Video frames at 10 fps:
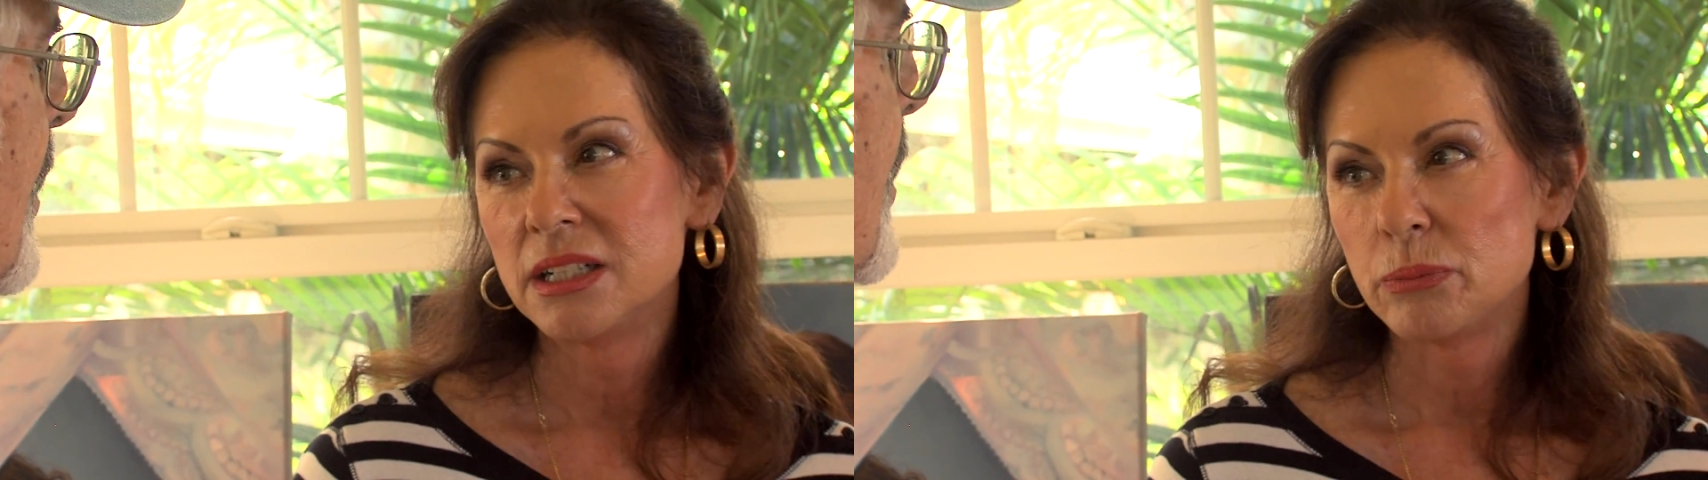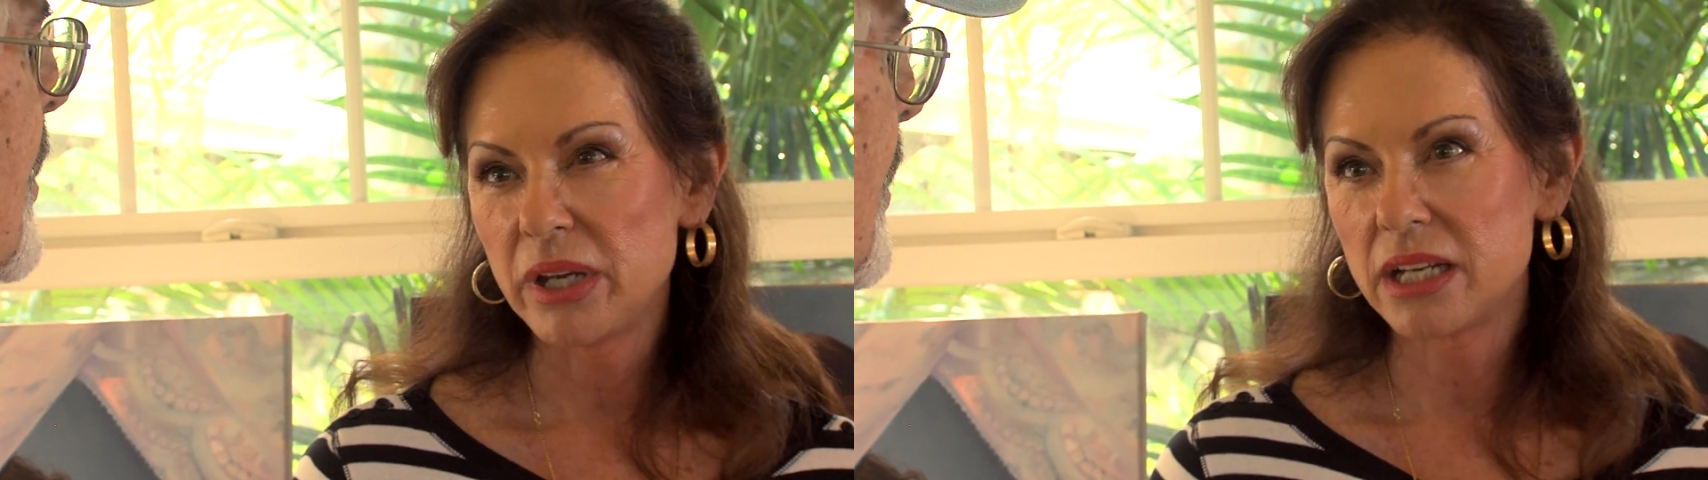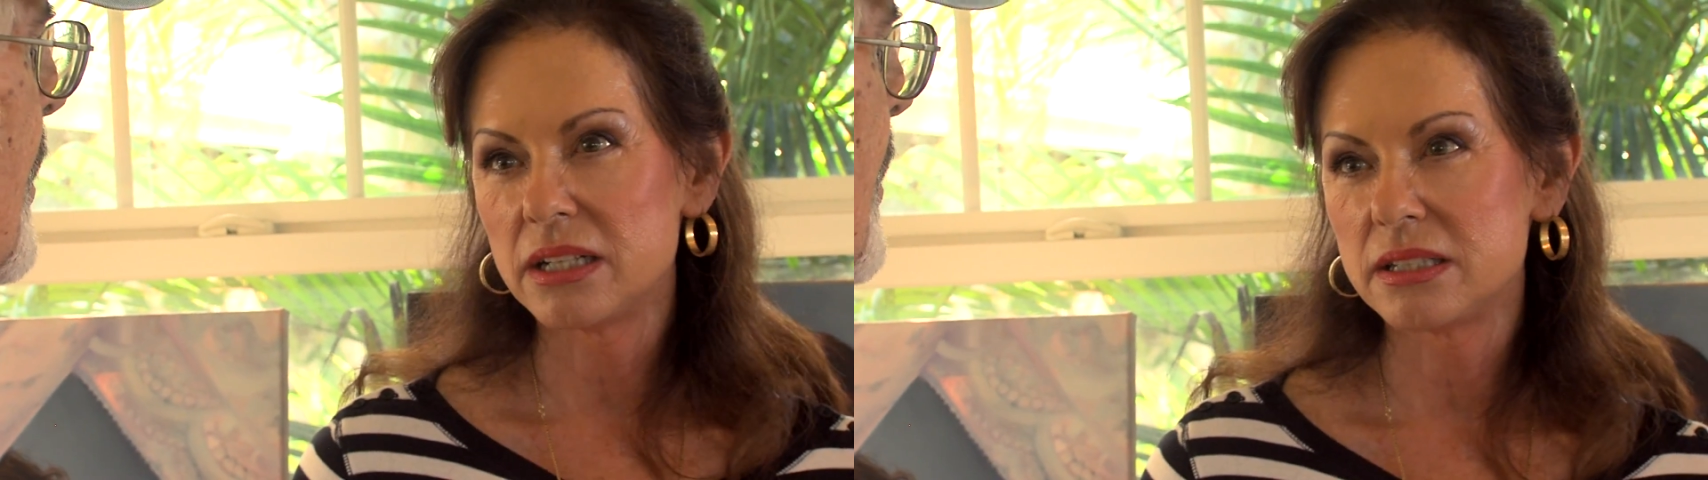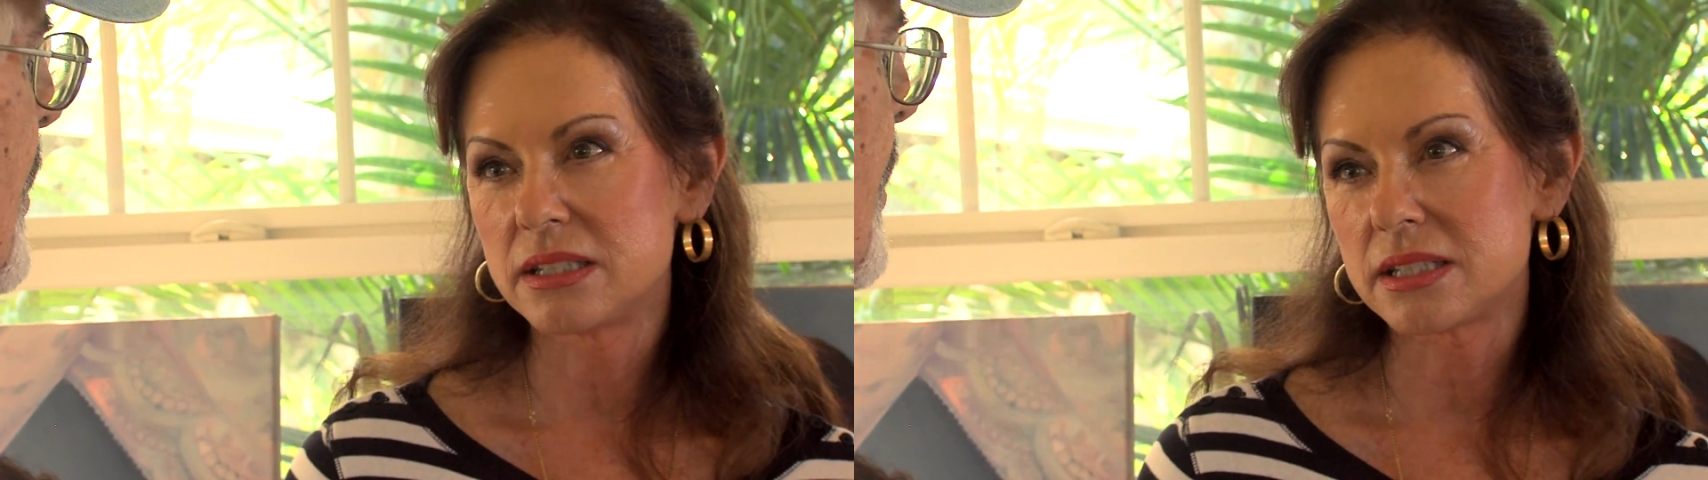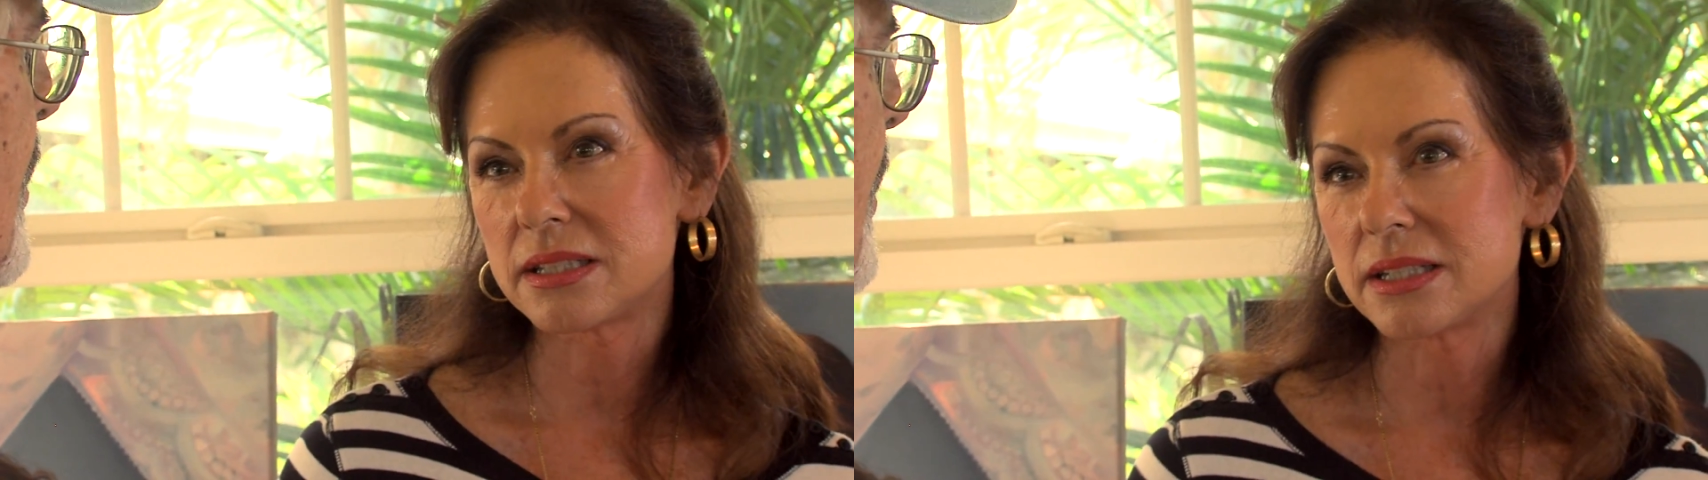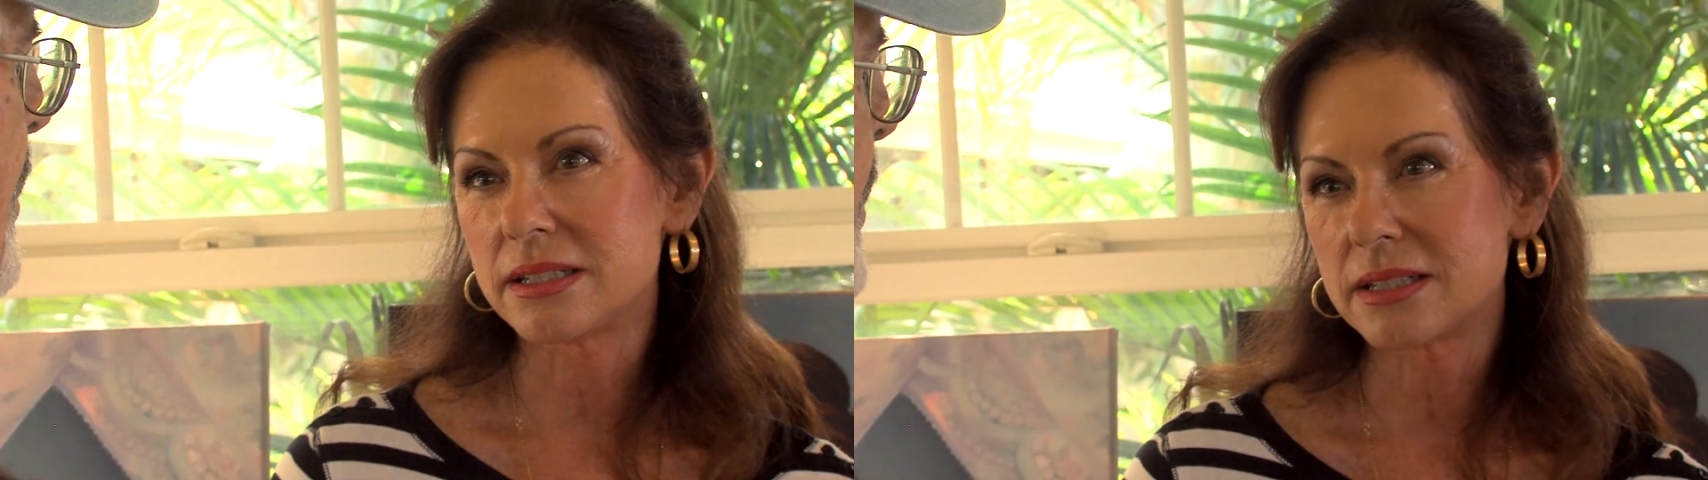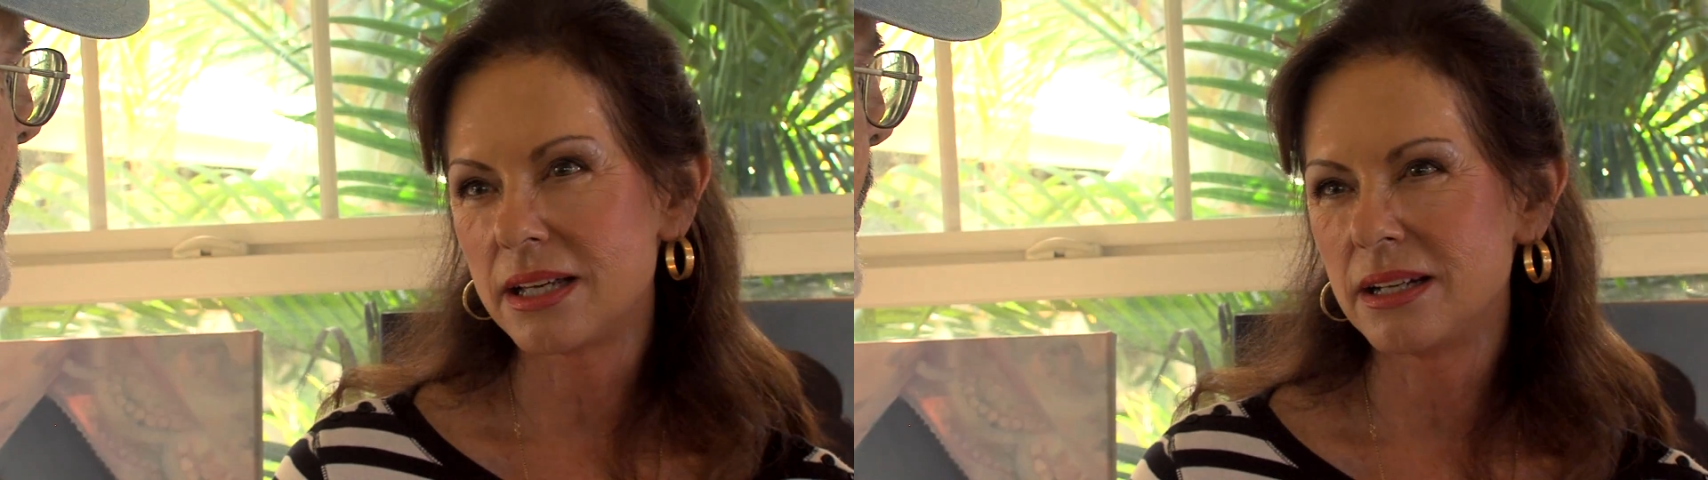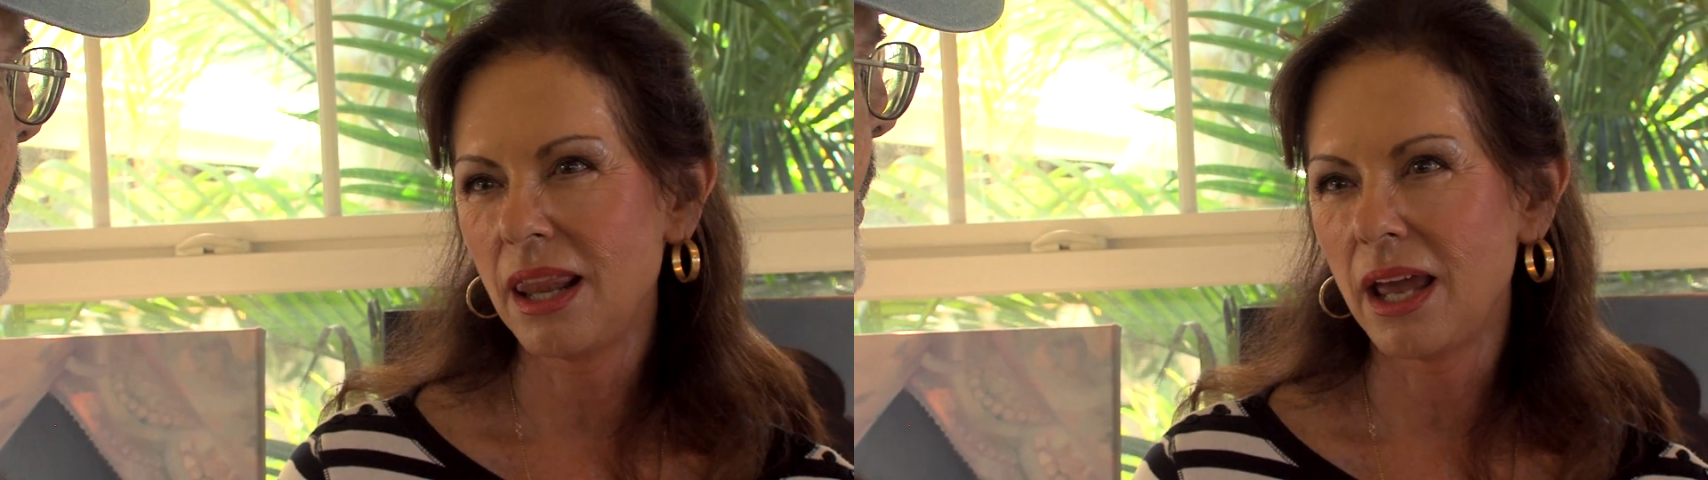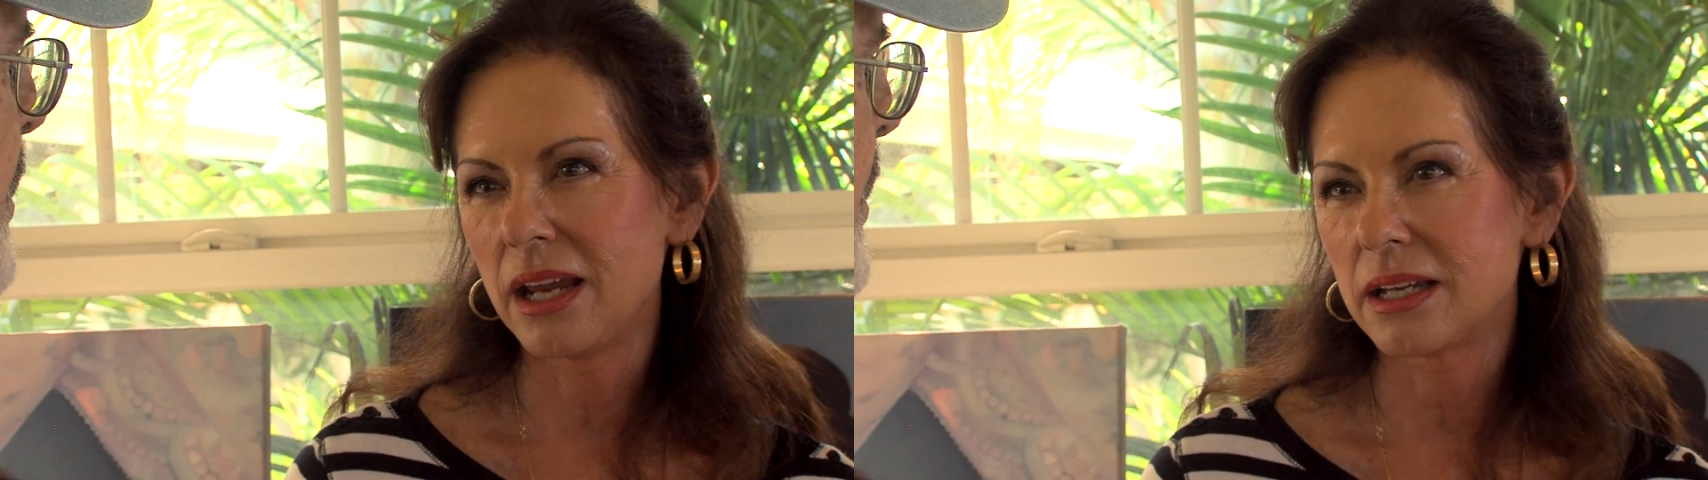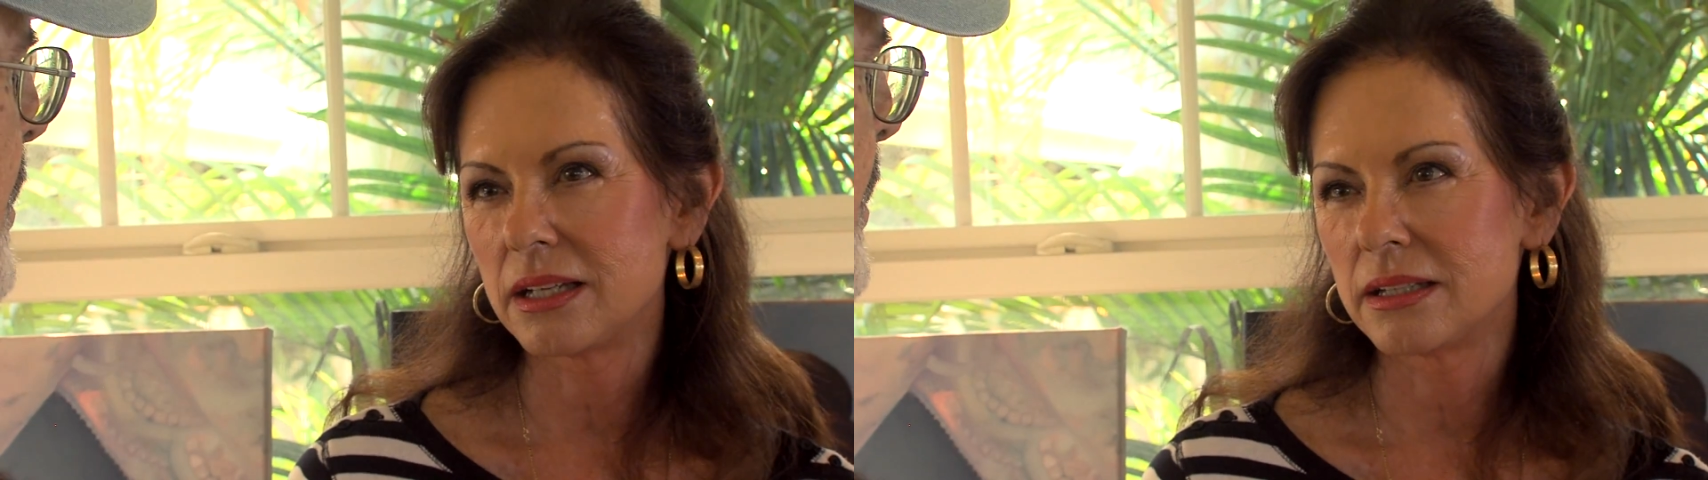because it's kind of
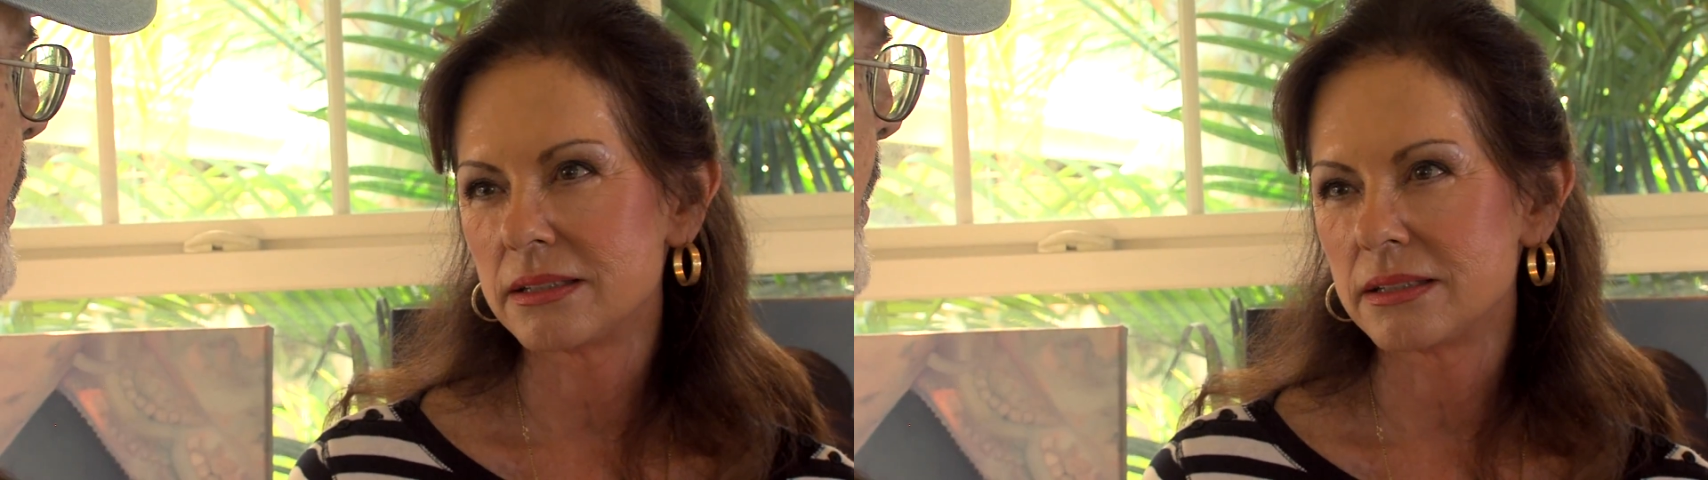like,